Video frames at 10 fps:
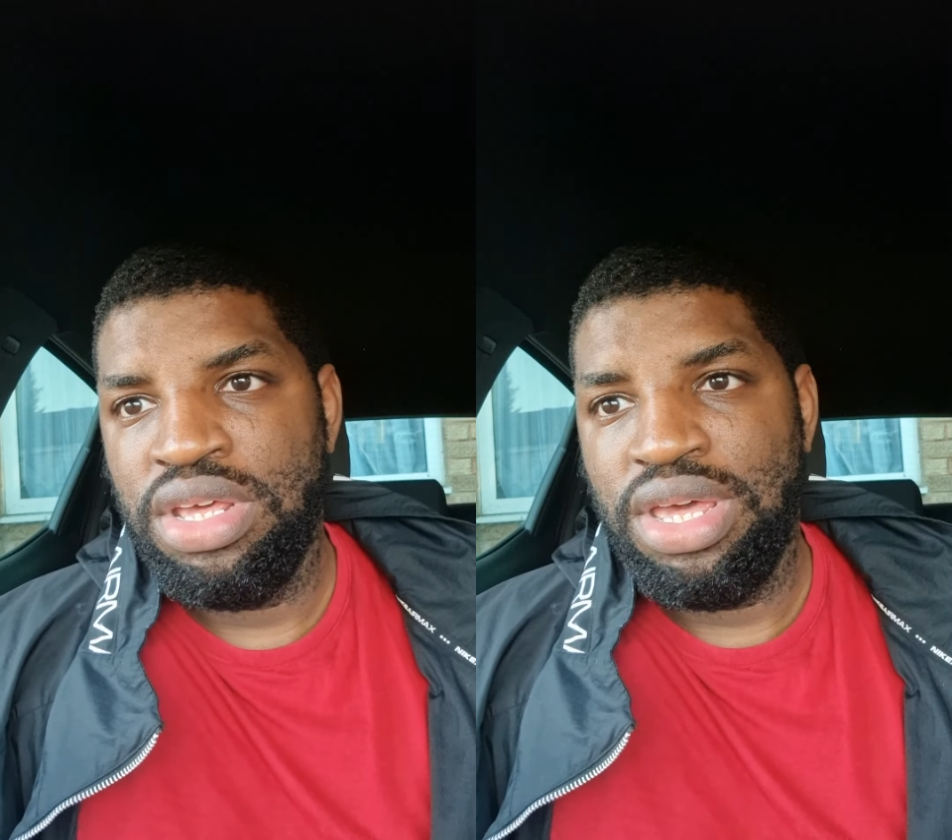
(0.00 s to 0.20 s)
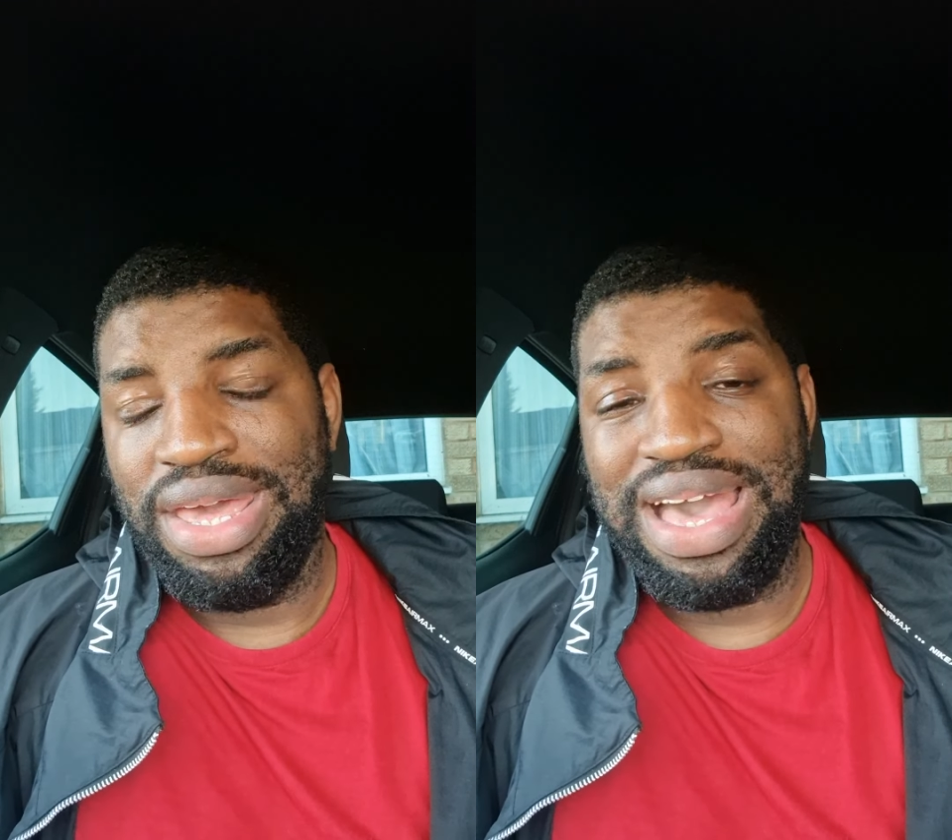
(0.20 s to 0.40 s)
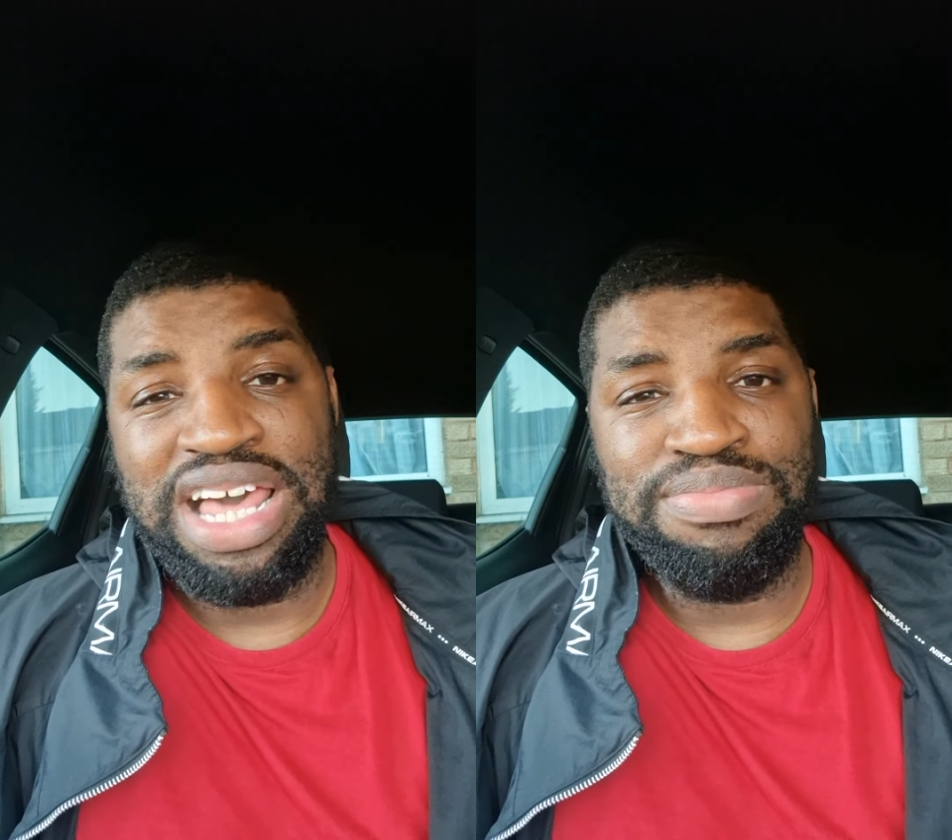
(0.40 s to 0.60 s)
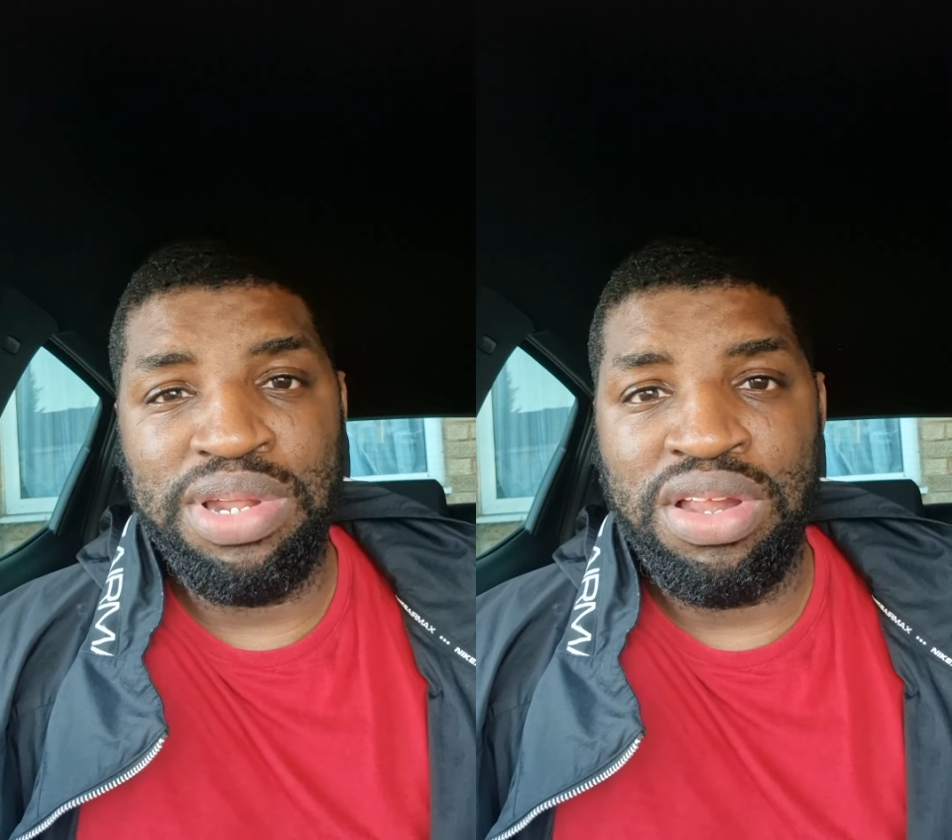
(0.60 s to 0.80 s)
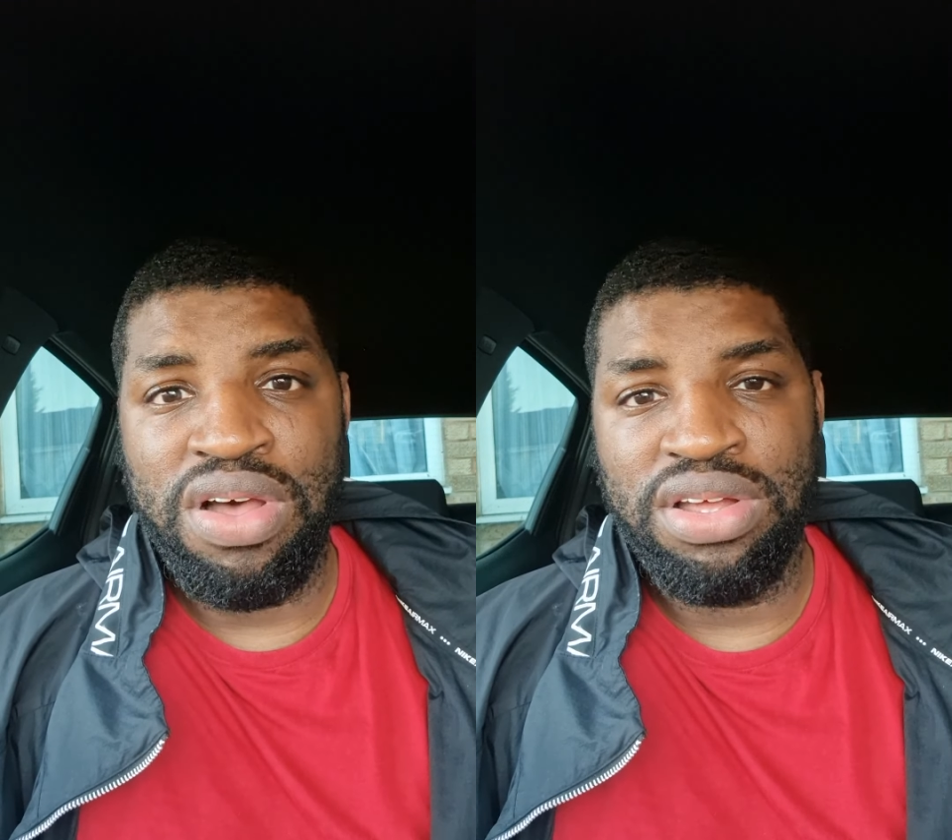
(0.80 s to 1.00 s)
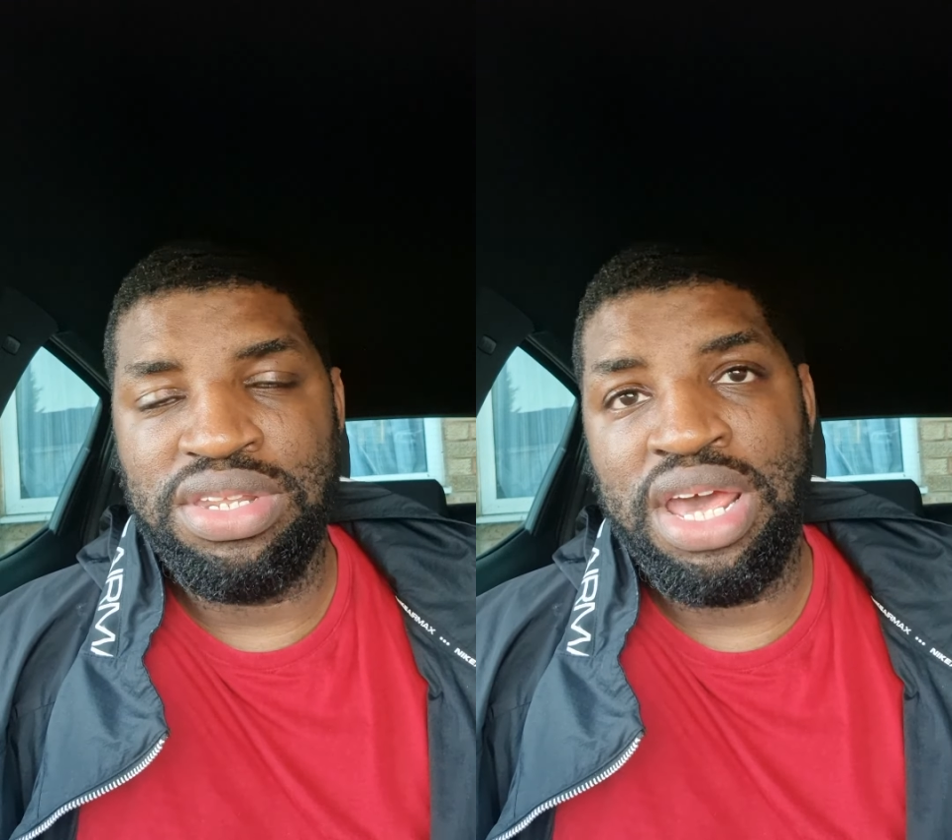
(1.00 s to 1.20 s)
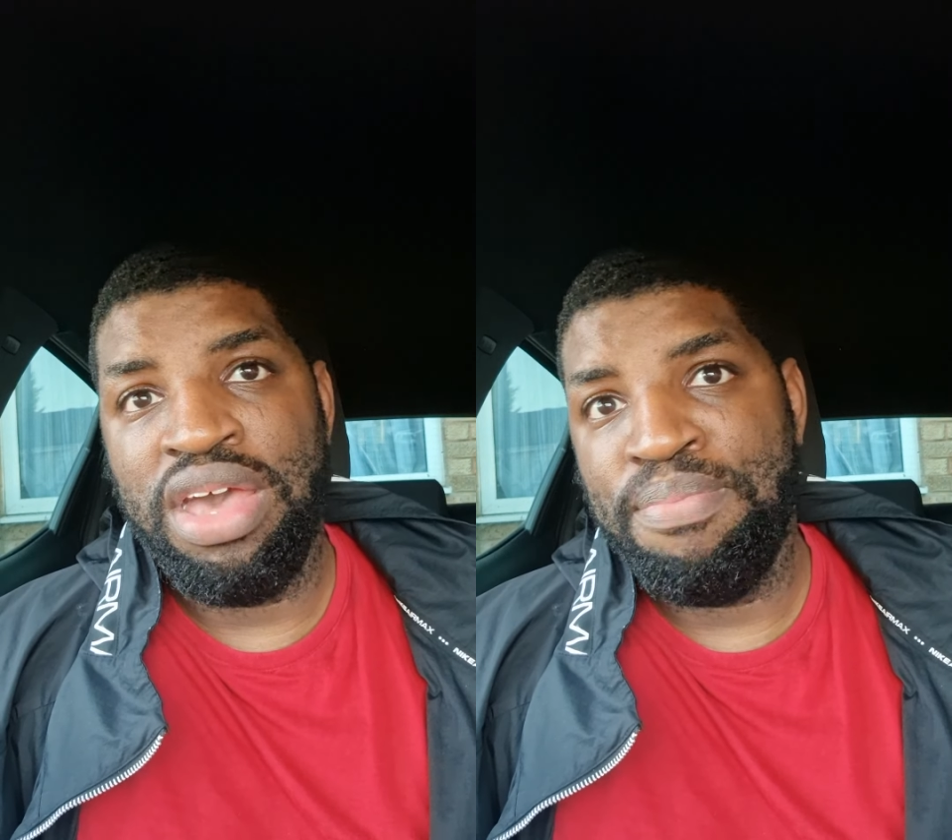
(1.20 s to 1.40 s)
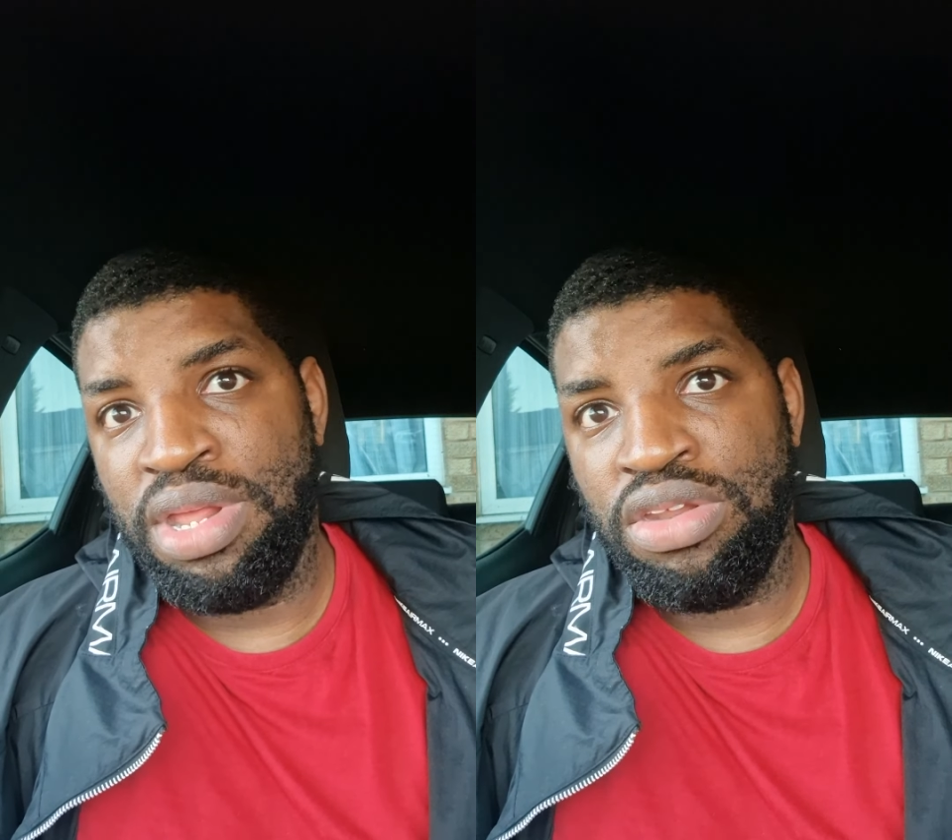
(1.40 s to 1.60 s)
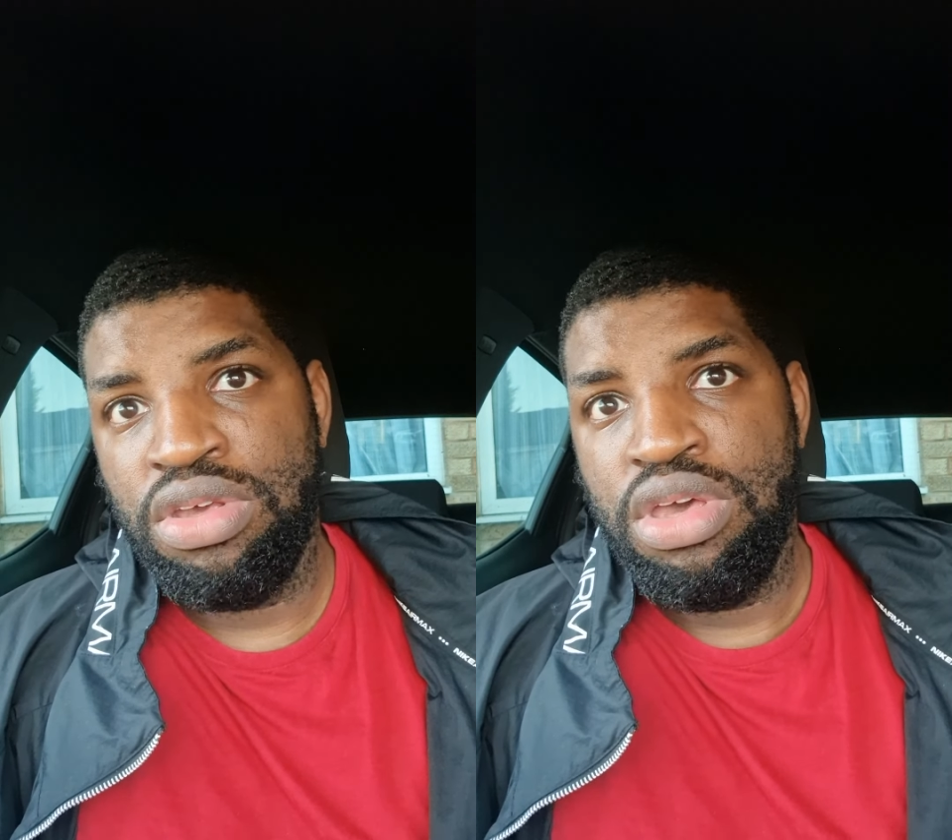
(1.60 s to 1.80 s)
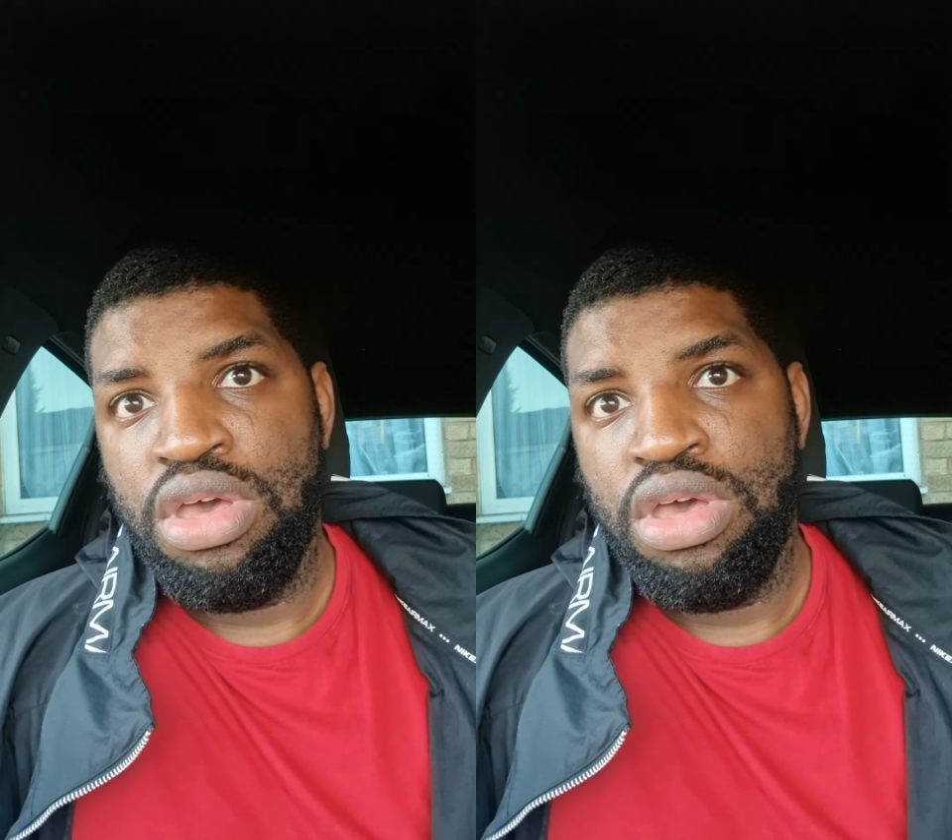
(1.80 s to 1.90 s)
It has been a long day. I've been